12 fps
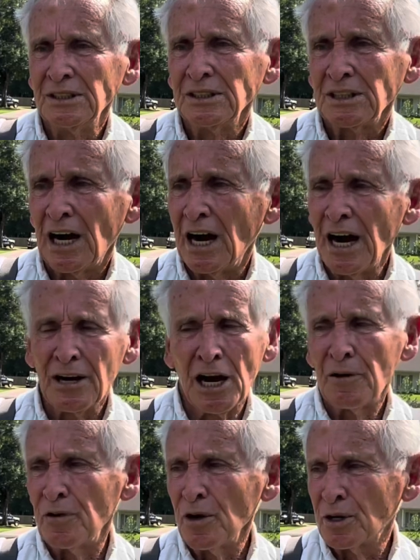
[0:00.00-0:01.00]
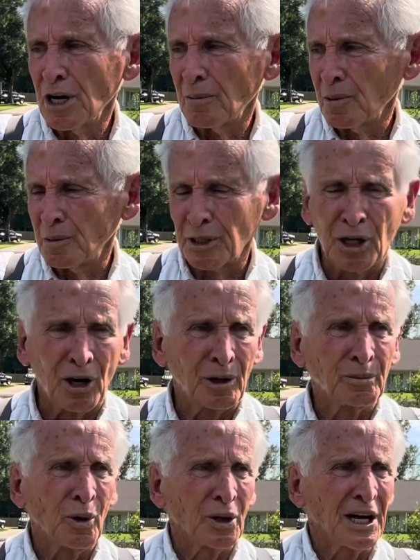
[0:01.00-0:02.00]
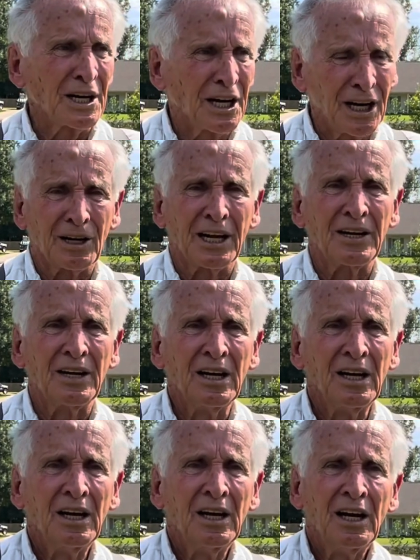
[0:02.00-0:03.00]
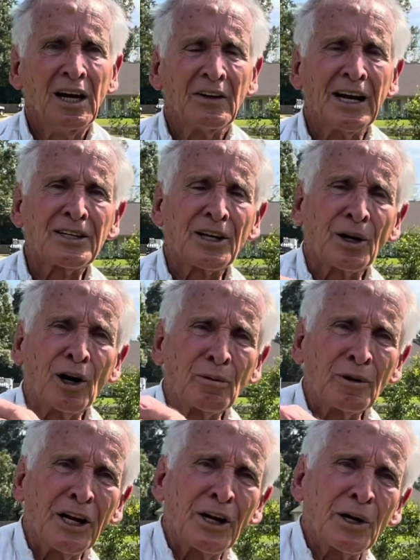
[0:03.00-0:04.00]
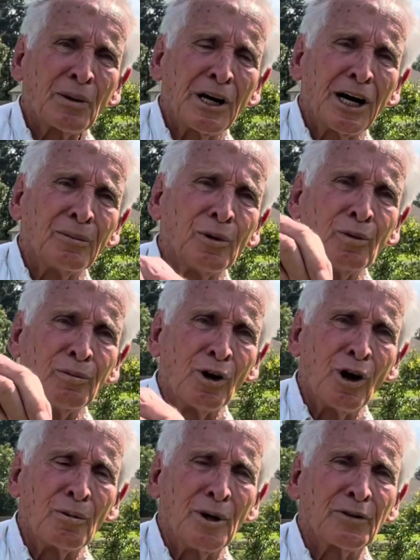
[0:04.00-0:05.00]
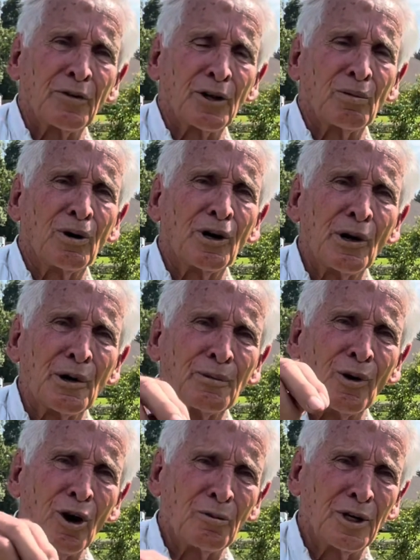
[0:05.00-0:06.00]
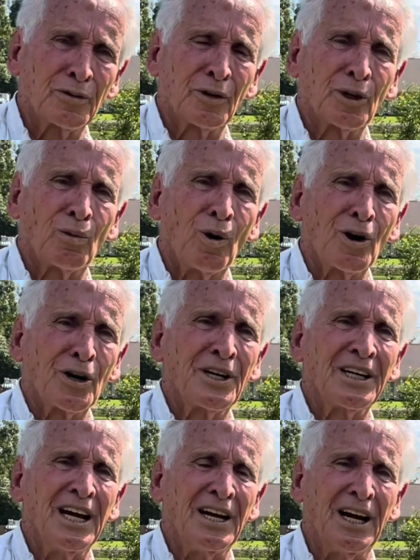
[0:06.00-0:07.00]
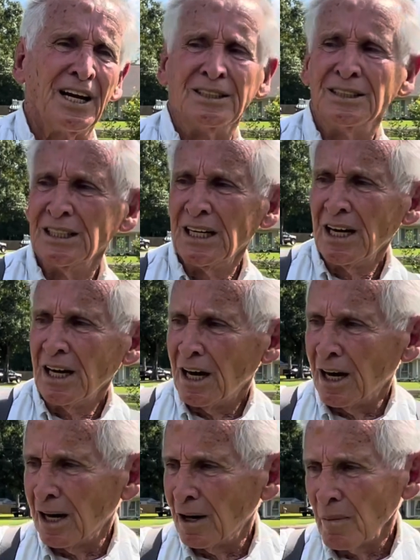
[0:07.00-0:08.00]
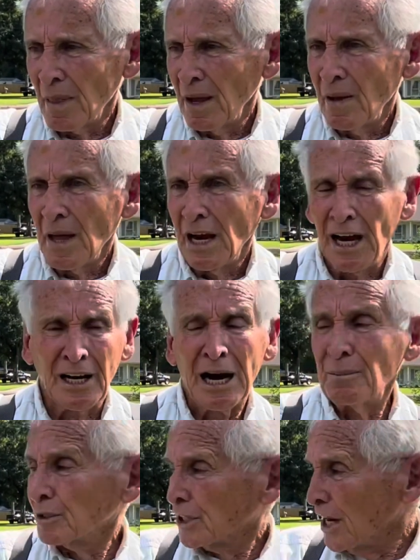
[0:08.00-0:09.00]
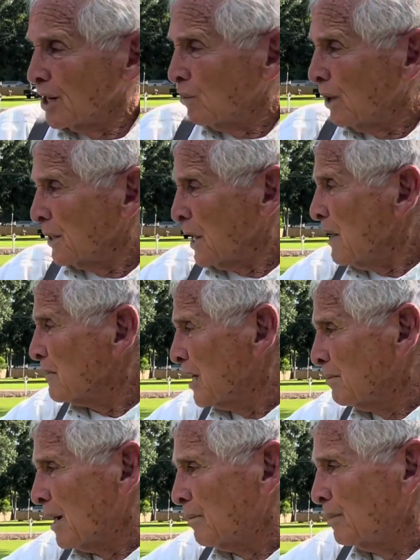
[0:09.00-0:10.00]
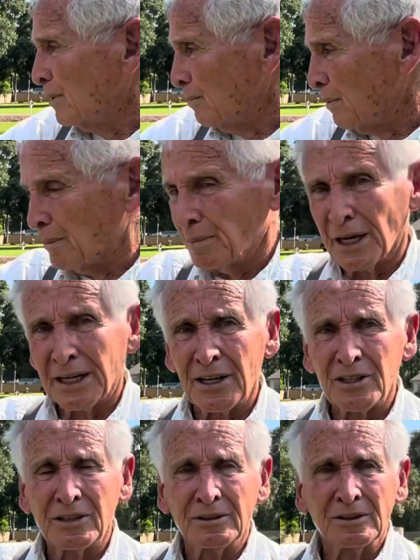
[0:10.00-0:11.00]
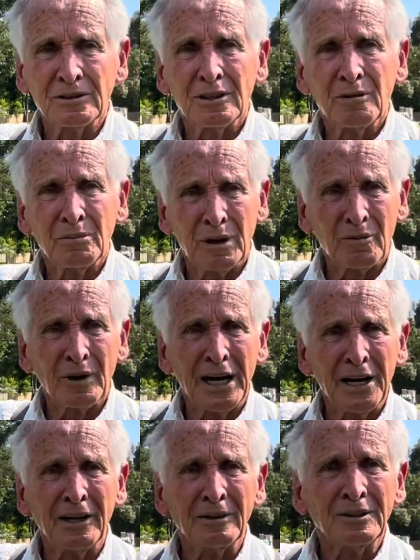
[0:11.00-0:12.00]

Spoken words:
All right, if you cover it with cardboard and kill it, that's an opening in the ground. More openings for the worms, more openings for the water to get in. And I'm gonna tell you what, even in my buckets, right here,